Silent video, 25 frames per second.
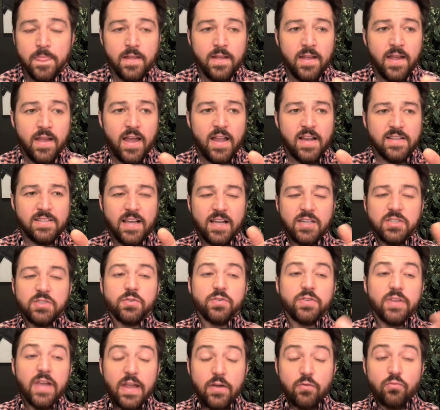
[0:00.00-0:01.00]
And it's
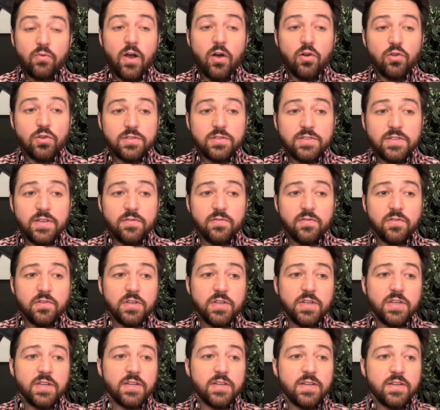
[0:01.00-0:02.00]
actually a
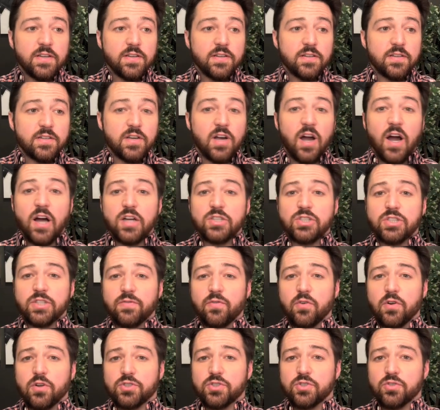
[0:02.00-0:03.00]
relatively
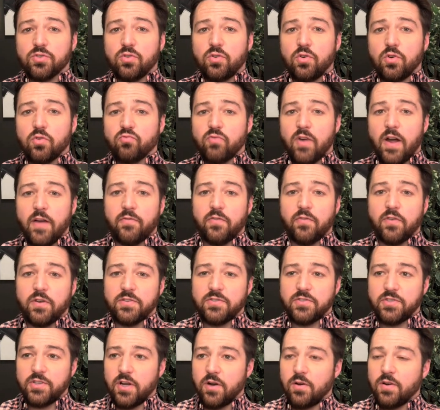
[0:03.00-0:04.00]
controversial
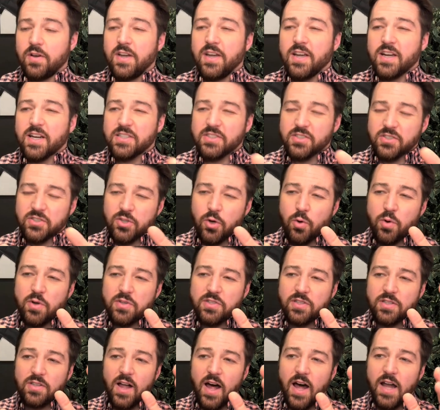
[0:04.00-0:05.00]
reference, because there's
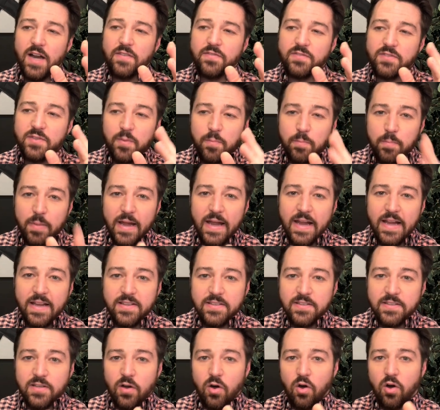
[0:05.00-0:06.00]
always a lot of
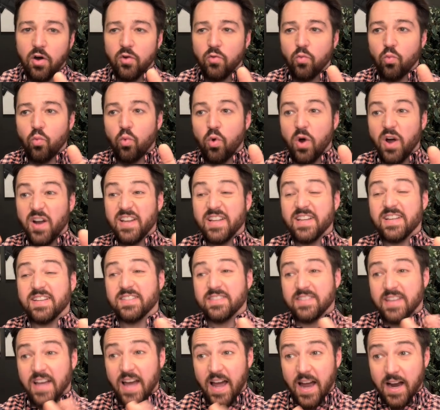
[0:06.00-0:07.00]
debate on what
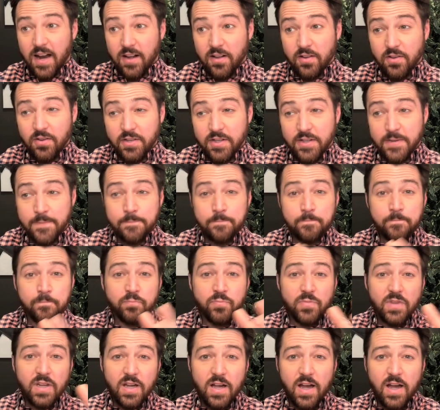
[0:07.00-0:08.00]
exactly
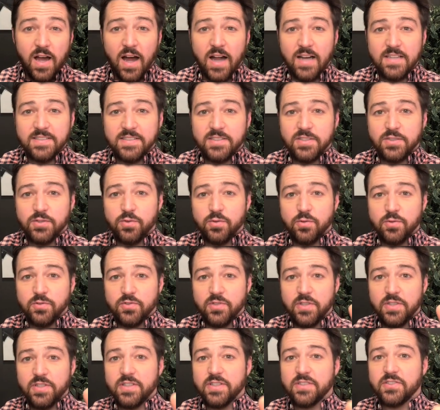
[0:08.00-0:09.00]

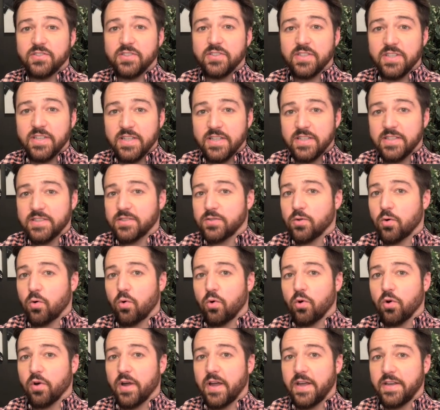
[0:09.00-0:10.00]
constitutes a disease
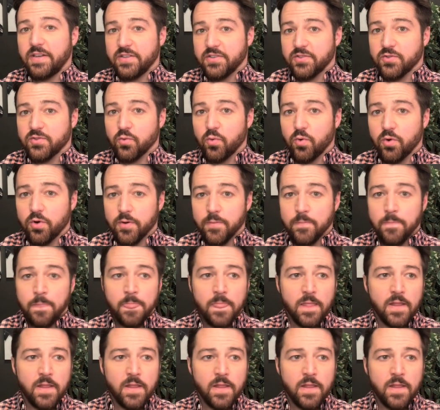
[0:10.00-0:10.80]
or a disorder.